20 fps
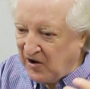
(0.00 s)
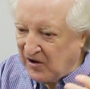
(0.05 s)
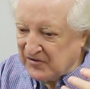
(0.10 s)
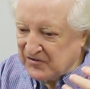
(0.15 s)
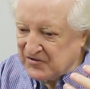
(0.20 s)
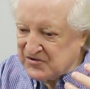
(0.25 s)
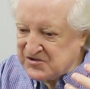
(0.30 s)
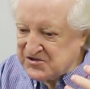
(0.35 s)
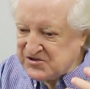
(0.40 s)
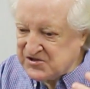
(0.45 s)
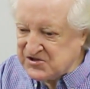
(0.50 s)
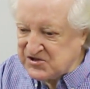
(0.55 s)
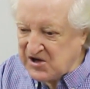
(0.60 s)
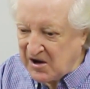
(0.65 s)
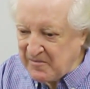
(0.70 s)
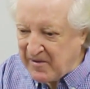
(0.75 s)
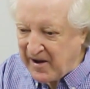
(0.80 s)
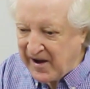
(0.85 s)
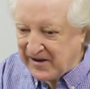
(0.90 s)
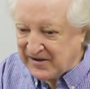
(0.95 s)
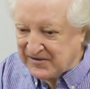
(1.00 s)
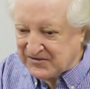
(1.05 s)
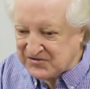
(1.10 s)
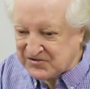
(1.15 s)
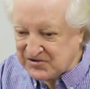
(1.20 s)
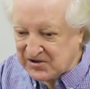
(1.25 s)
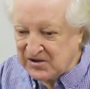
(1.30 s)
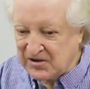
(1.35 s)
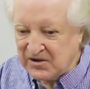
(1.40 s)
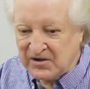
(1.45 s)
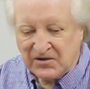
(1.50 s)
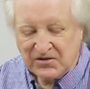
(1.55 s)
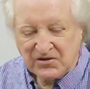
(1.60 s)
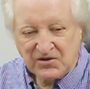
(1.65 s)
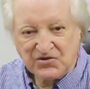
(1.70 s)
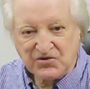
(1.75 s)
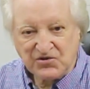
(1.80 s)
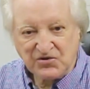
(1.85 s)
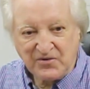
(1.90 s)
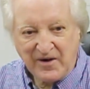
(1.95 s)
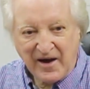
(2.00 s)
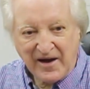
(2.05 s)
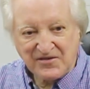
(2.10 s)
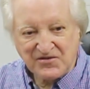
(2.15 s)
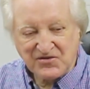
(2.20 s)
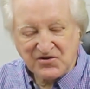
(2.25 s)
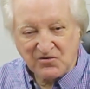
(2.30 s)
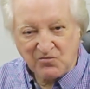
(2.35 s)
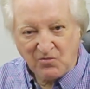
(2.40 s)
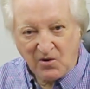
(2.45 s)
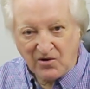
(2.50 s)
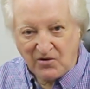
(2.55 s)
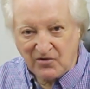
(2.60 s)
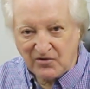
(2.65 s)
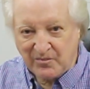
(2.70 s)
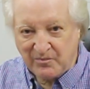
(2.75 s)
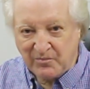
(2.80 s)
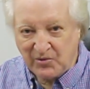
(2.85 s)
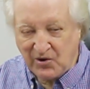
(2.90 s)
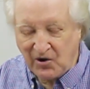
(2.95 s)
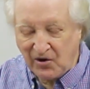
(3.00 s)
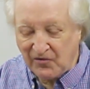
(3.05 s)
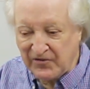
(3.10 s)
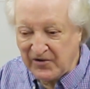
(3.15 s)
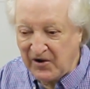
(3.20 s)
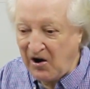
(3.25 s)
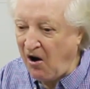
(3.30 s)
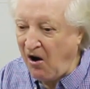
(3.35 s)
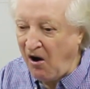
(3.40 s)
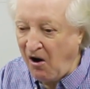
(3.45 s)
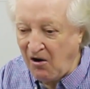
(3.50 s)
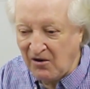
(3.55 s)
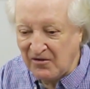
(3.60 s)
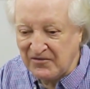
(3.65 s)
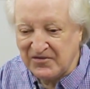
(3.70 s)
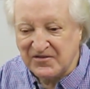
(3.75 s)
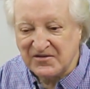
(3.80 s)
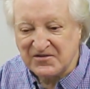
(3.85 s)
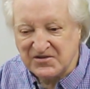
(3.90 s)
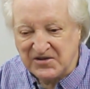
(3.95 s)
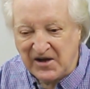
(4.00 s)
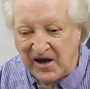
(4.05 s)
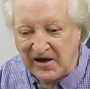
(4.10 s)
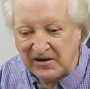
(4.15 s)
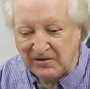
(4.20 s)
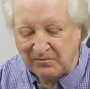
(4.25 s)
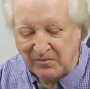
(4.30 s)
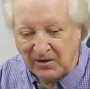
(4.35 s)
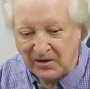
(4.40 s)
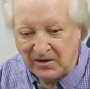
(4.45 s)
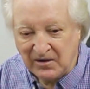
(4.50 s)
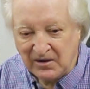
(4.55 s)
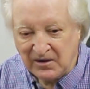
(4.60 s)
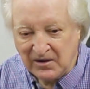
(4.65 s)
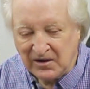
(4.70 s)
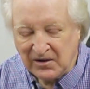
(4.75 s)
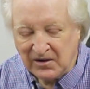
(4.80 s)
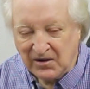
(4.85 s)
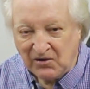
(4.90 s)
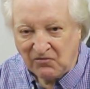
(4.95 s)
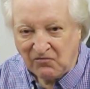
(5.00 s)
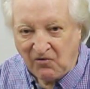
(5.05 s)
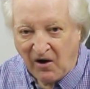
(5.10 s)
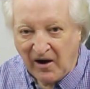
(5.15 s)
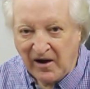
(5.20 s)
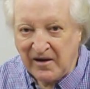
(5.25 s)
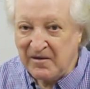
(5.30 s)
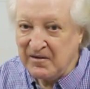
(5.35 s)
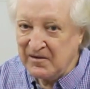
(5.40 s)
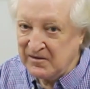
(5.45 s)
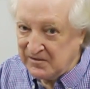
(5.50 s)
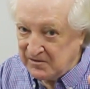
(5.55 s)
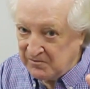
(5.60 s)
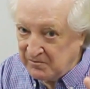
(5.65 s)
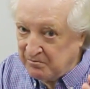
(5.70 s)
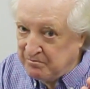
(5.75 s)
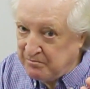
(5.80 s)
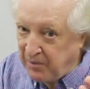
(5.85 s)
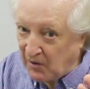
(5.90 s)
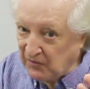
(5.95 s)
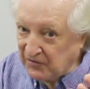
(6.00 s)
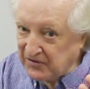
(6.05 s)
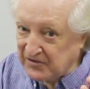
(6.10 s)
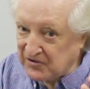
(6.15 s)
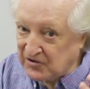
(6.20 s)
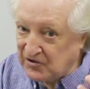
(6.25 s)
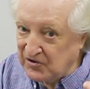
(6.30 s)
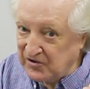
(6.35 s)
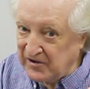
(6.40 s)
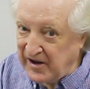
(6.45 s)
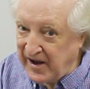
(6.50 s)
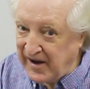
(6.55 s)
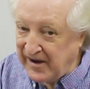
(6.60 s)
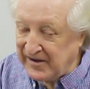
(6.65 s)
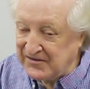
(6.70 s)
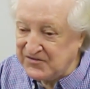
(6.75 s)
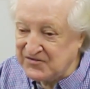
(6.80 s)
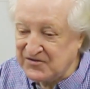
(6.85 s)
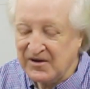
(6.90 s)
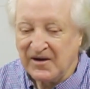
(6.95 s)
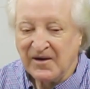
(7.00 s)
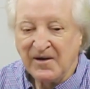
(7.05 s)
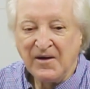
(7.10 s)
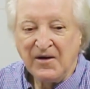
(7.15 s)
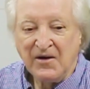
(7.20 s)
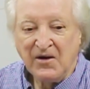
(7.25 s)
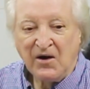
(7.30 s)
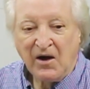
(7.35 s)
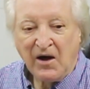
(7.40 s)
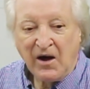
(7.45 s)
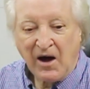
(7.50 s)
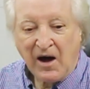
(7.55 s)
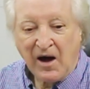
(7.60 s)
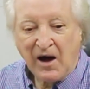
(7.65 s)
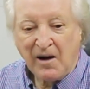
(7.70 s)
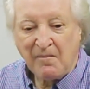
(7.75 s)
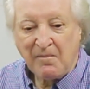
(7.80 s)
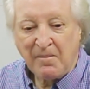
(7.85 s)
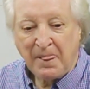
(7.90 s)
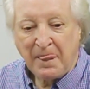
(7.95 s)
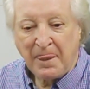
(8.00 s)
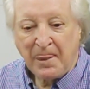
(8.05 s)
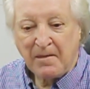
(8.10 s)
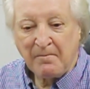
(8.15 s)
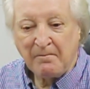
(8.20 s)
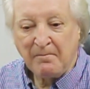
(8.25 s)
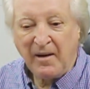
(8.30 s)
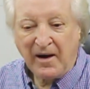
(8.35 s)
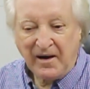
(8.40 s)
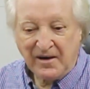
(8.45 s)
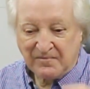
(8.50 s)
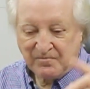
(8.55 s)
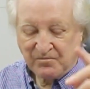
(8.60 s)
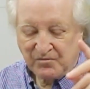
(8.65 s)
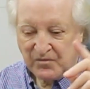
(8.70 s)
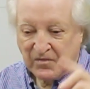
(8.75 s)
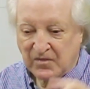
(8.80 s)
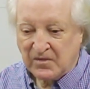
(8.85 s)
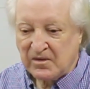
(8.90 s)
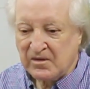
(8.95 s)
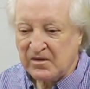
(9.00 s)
got some heads. The two heads that we're going to put on there aren't the same, right? Both are good heads. But